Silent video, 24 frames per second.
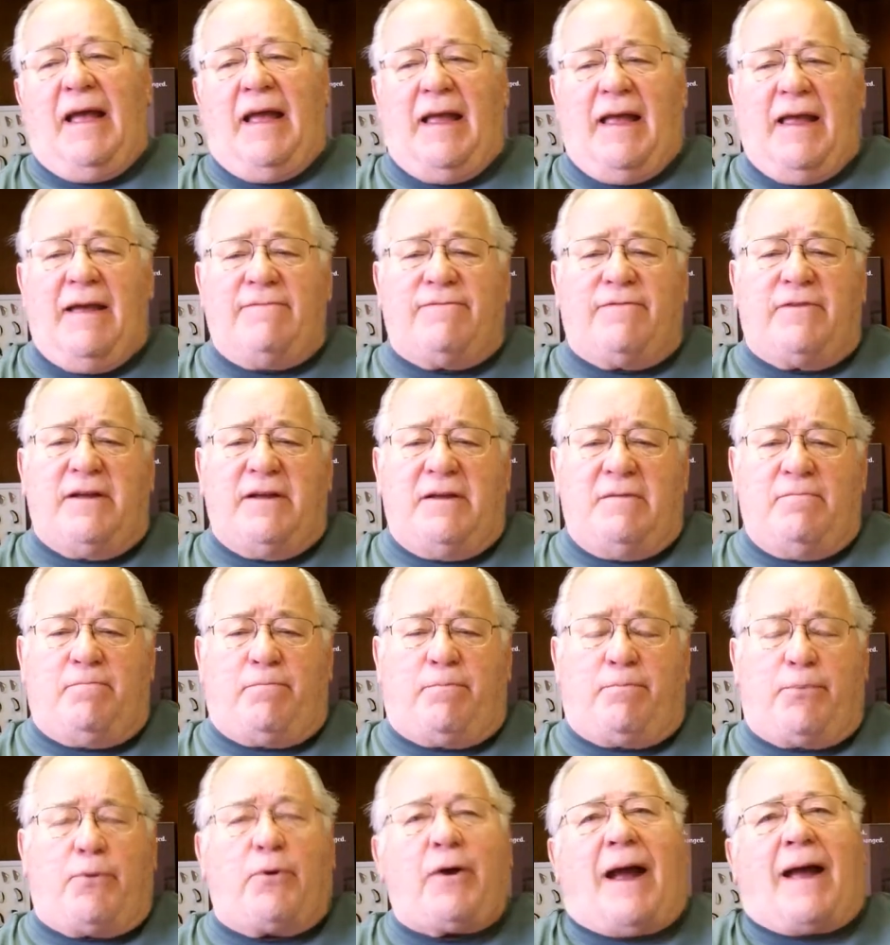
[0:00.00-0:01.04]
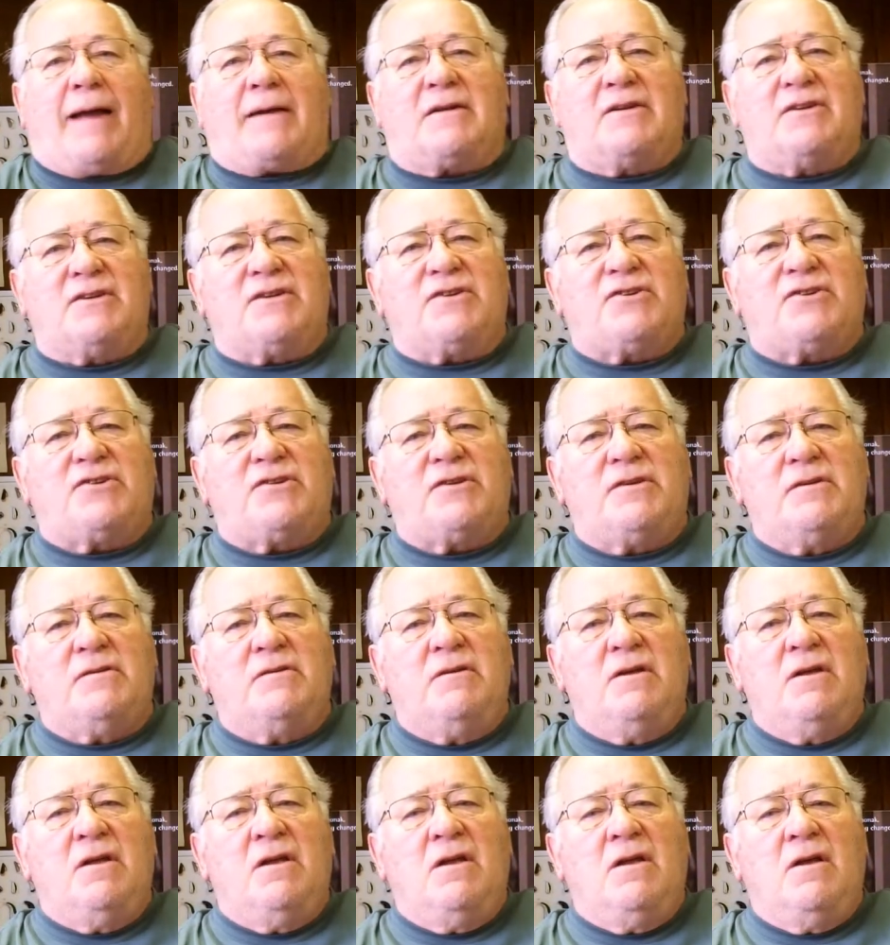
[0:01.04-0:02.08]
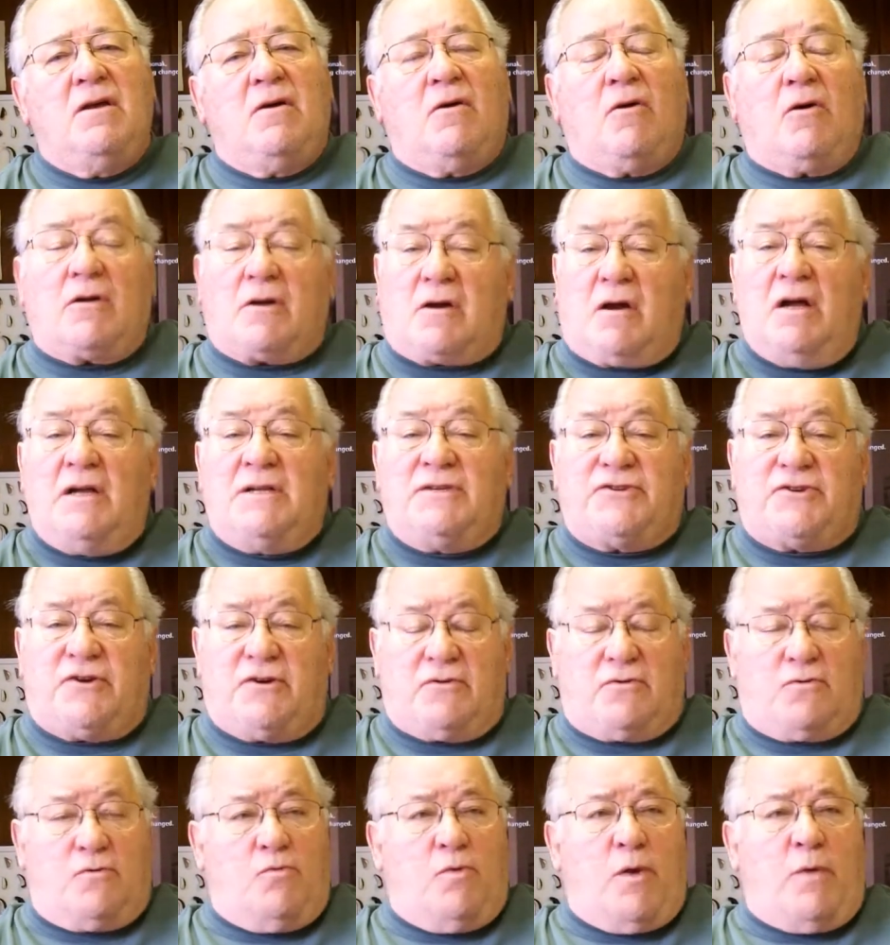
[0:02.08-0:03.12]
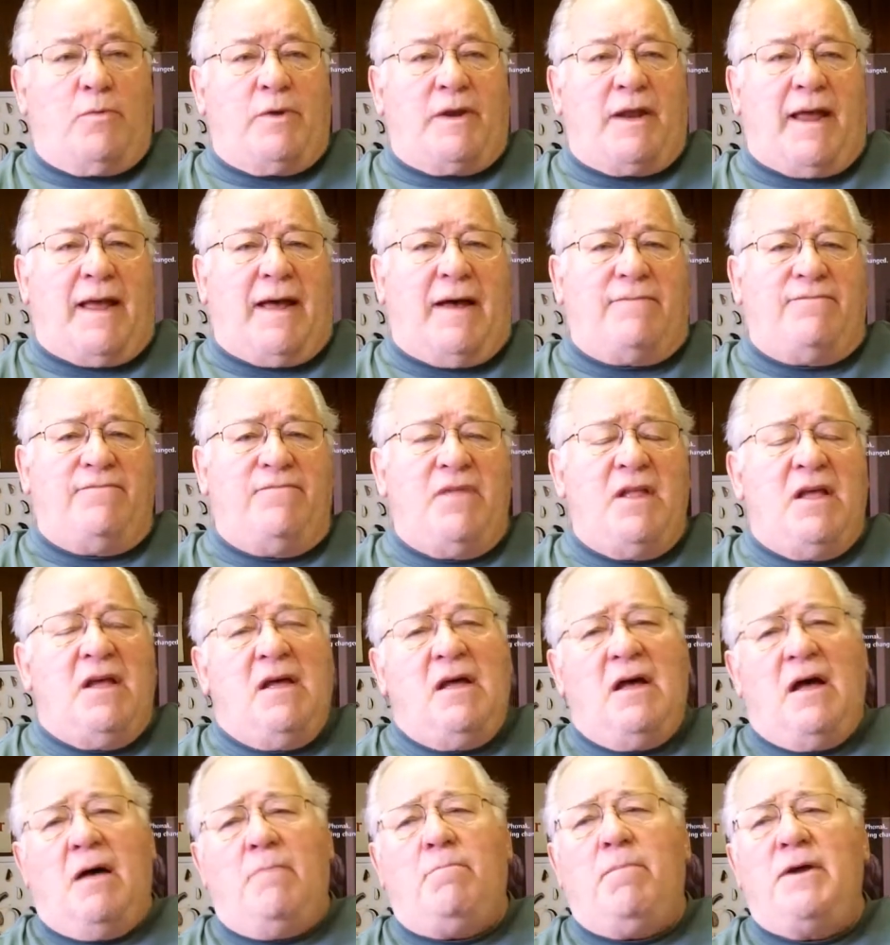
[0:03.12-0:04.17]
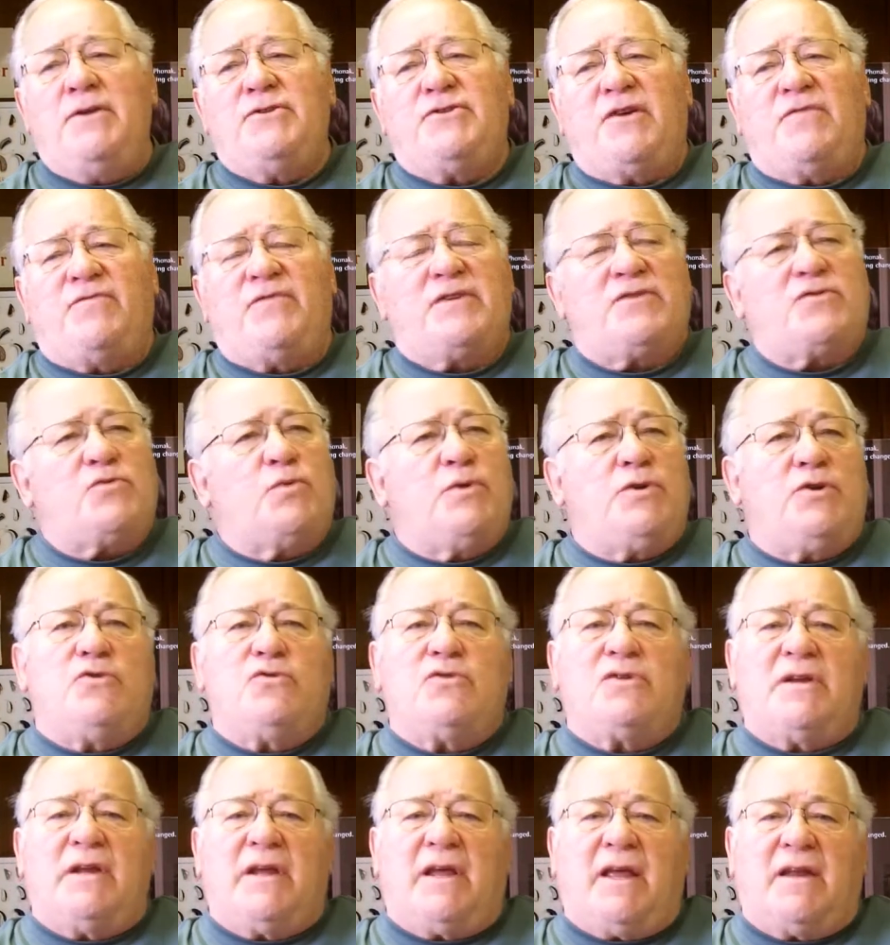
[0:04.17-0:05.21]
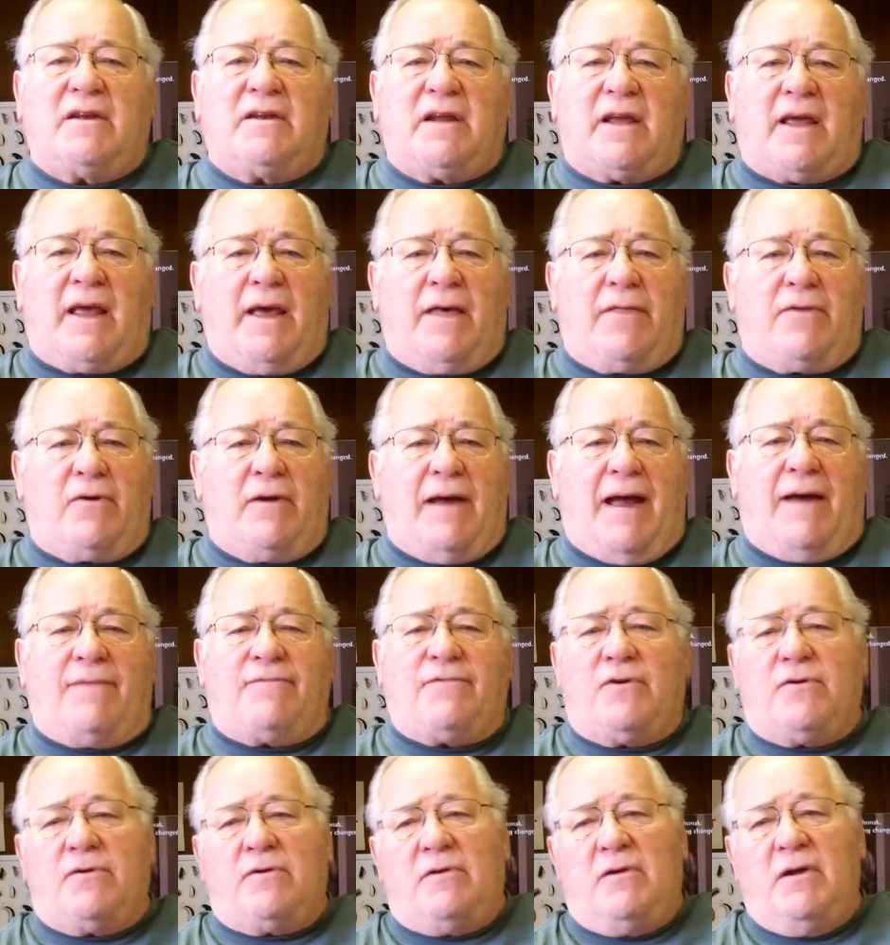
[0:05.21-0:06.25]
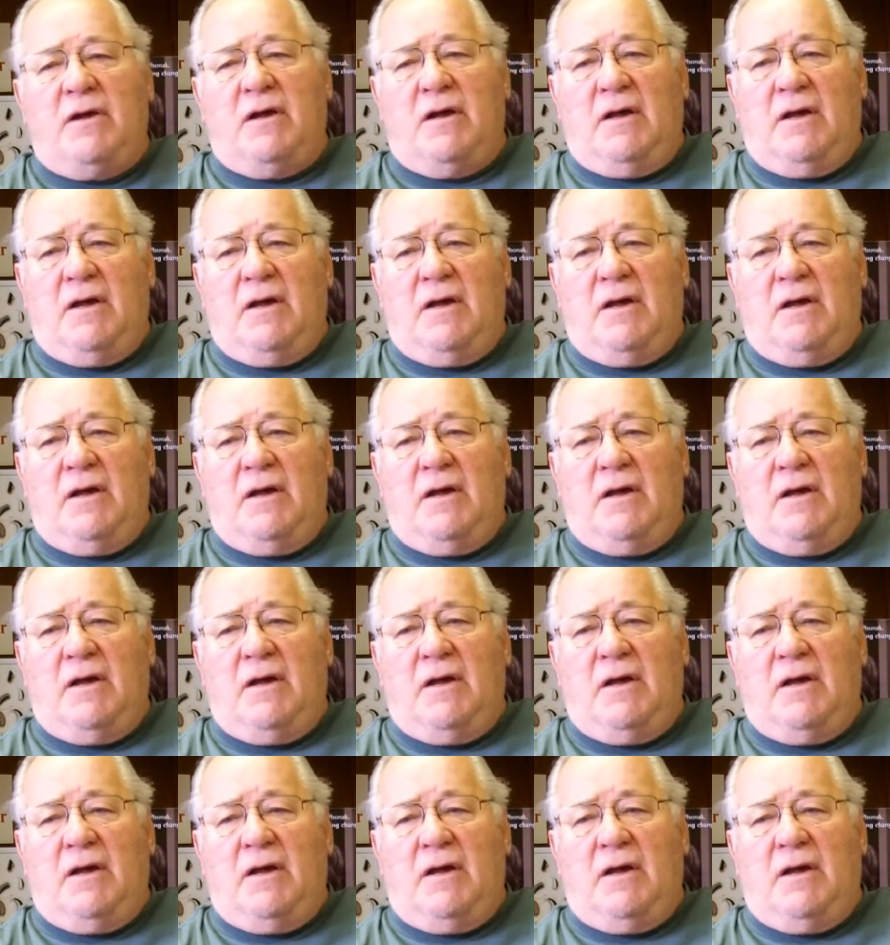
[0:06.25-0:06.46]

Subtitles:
every practice or concert that we would have, a bunch of us would usually get together after